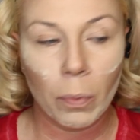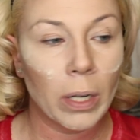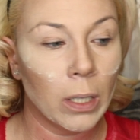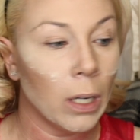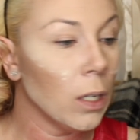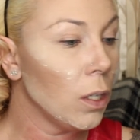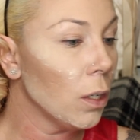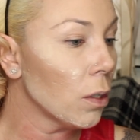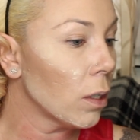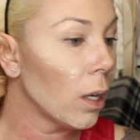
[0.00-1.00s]
press it into
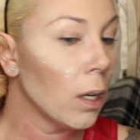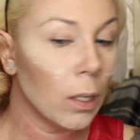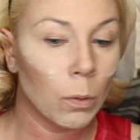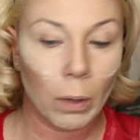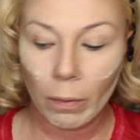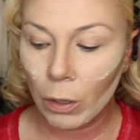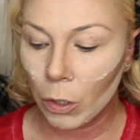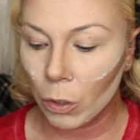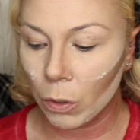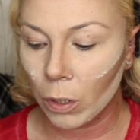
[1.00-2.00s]
your skin, it's whatever you
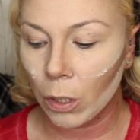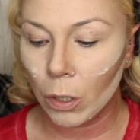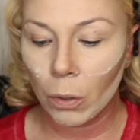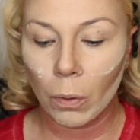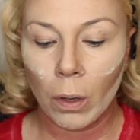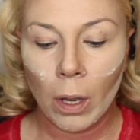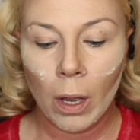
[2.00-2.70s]
choose to do.